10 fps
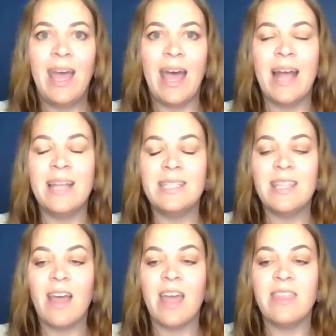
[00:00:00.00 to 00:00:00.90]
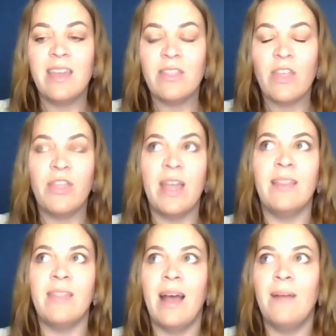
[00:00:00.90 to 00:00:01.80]
And I think the
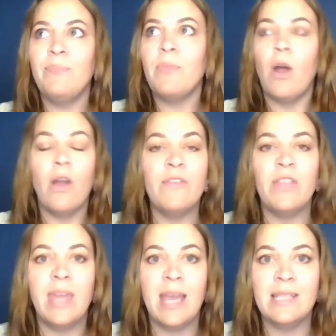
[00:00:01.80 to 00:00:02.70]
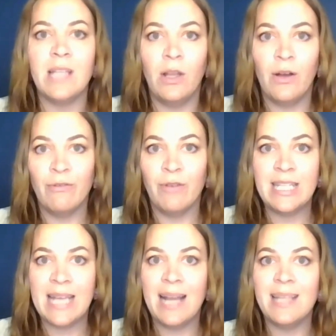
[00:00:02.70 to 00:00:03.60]
thing that over the years a lot of
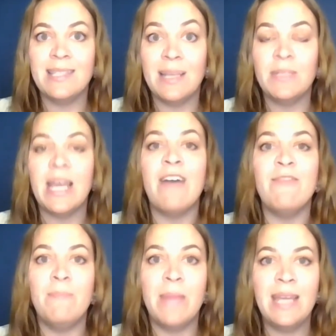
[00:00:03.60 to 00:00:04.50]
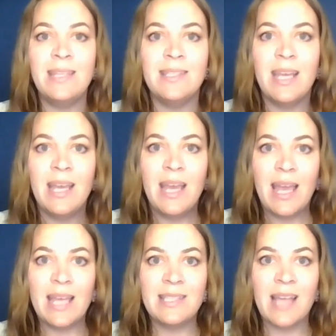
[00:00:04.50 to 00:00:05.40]
retailers seem to have missed
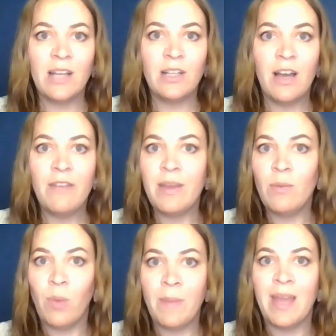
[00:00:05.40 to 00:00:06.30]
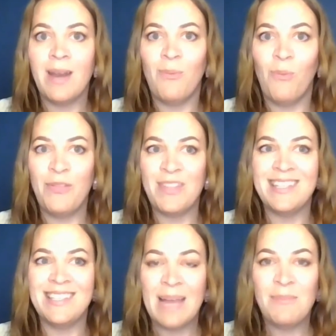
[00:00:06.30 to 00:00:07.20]
is that curvy women want the
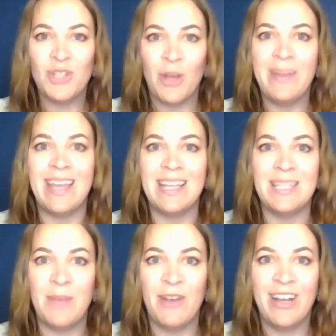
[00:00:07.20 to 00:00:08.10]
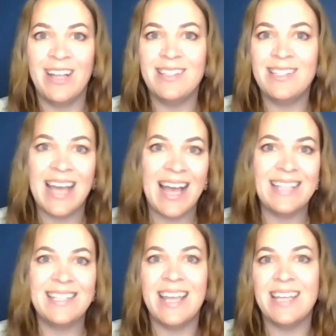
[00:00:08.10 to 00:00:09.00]
same shopping experience
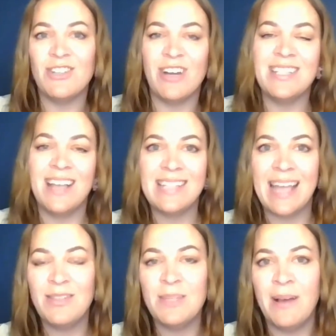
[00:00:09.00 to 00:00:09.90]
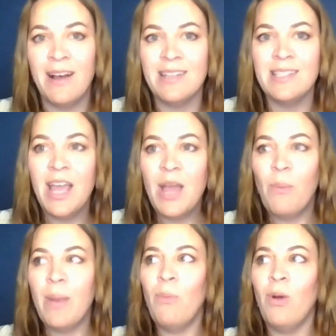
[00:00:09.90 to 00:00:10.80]
as their straight size counterparts.
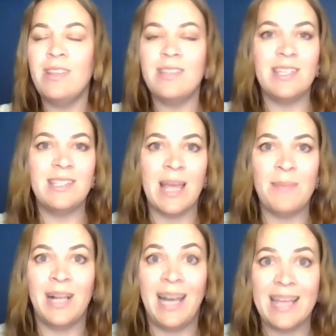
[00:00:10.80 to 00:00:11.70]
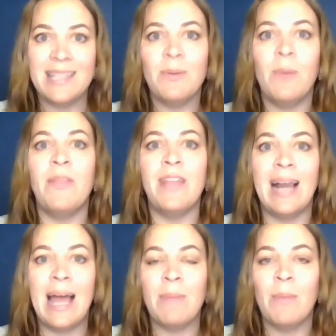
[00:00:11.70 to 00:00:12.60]
We want the same glitz, we want the
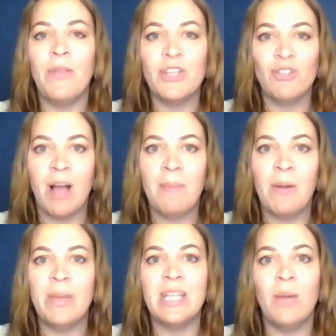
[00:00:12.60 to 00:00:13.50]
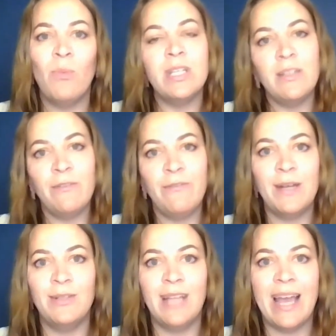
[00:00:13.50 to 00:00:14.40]
glam, we want the drama. We don't want to
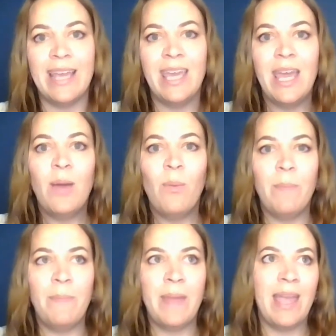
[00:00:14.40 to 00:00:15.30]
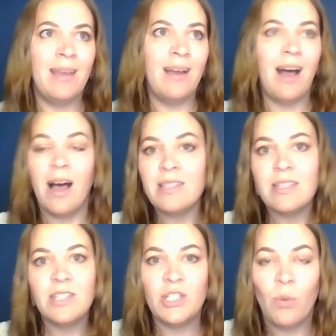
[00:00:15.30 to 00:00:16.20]
feel like we're being
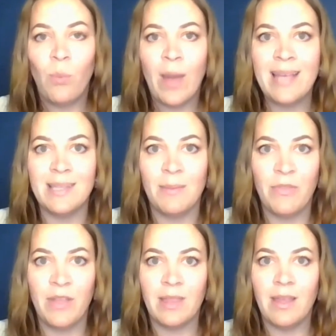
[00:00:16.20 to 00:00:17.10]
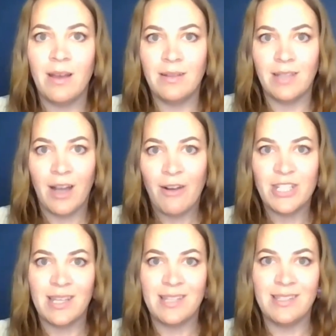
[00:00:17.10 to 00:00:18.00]
asked to wear something that
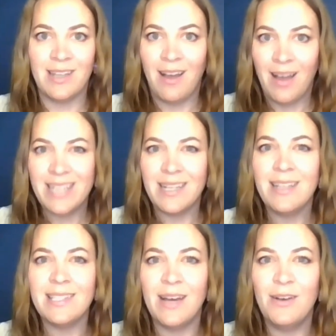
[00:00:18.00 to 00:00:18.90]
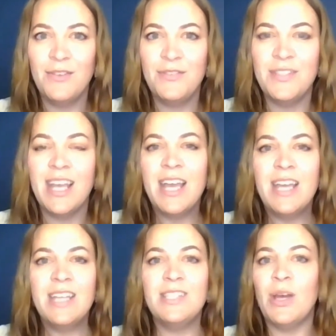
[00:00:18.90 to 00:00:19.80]
encourages us to hide ourselves.
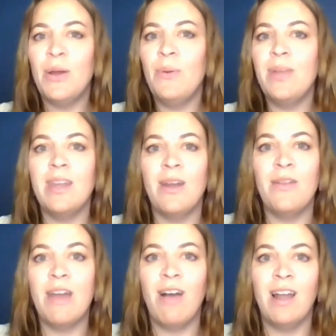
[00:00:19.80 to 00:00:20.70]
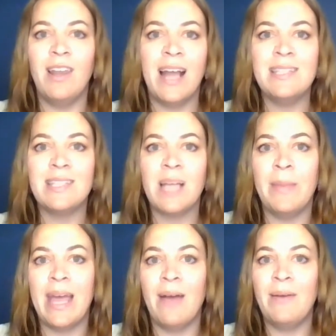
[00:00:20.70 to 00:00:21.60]
So, you know, there are lines
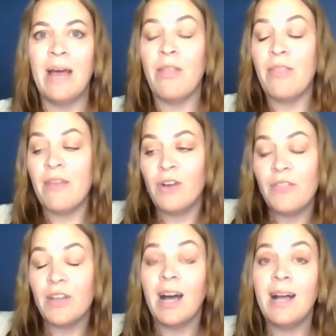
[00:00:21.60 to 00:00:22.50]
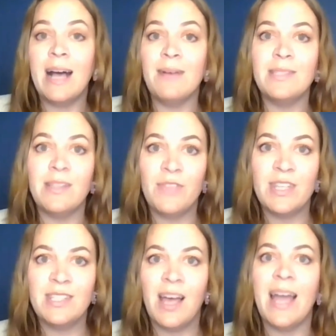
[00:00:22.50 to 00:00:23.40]
coming out now that they've got the cutouts of the
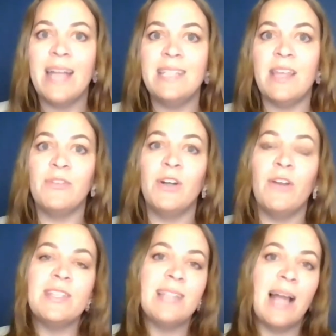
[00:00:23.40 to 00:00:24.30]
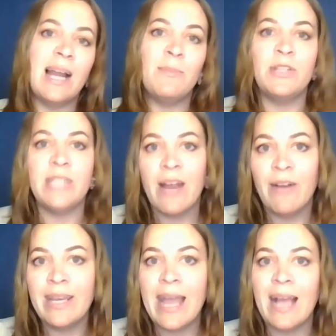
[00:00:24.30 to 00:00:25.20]
sides, they've got the slightly more
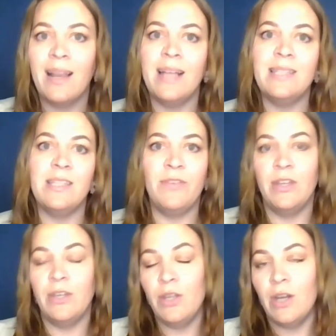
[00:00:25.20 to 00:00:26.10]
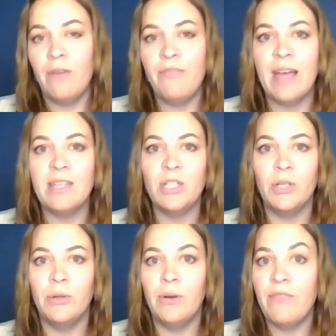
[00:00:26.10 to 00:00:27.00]
daring necklines if you, you know, if that's
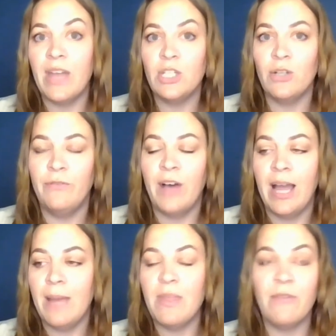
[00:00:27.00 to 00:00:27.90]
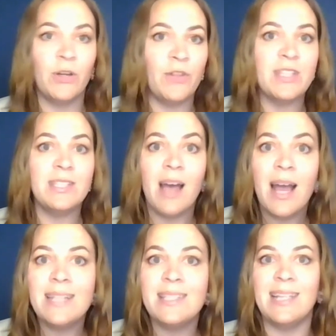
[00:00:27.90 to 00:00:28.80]
your if that's your vibe. They've got the
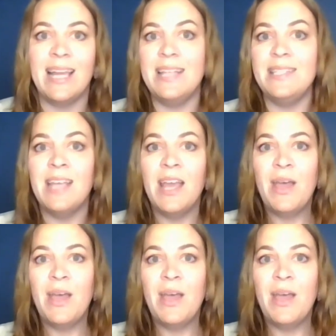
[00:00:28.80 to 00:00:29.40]
side slits